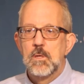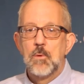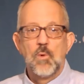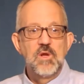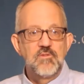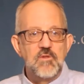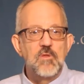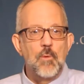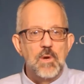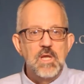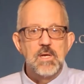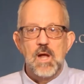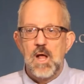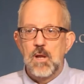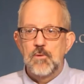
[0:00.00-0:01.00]
What is the
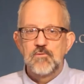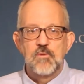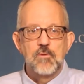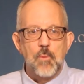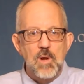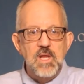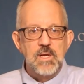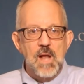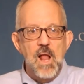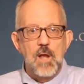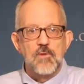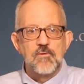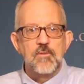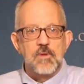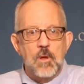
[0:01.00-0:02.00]
$20? The $20
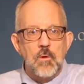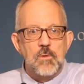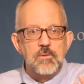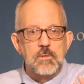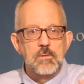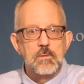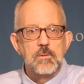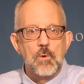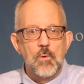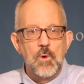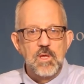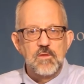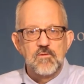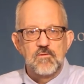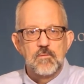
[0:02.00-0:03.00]
are the gold
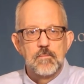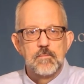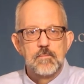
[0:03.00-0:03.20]
coins.